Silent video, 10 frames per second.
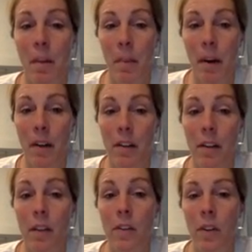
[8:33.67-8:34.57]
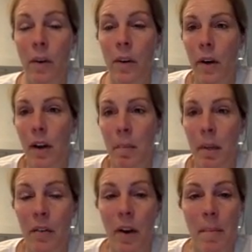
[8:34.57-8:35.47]
parts, showing you a
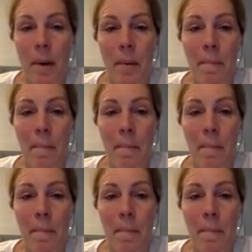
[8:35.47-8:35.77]
complete rainbow.